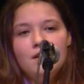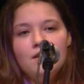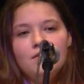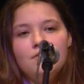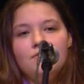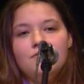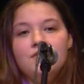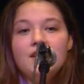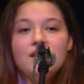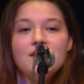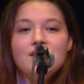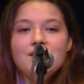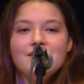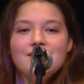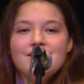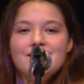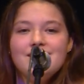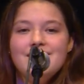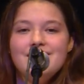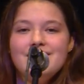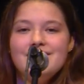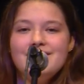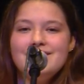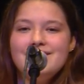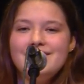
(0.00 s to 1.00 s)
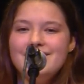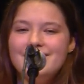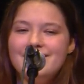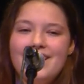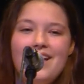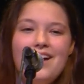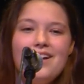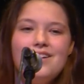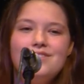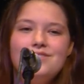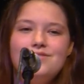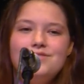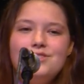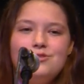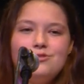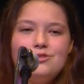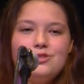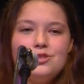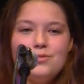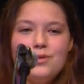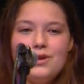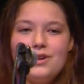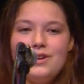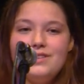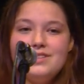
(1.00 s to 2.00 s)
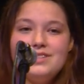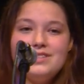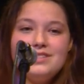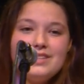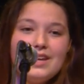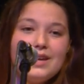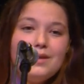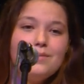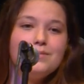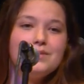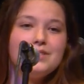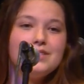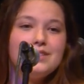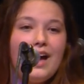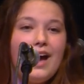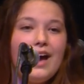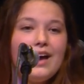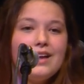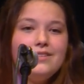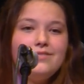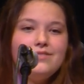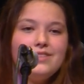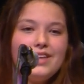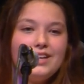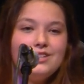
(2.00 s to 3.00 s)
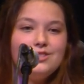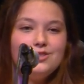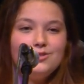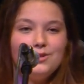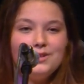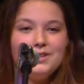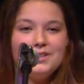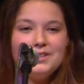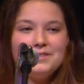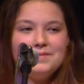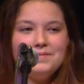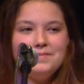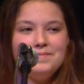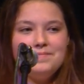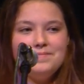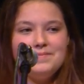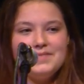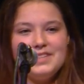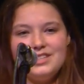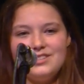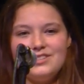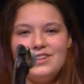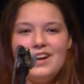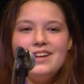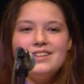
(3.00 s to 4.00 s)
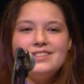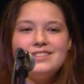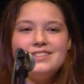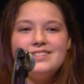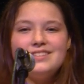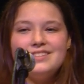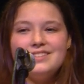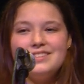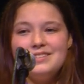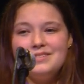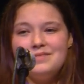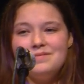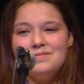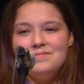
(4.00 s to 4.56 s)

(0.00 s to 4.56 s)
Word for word: Fear and love used to work on the same side of that door, the trust.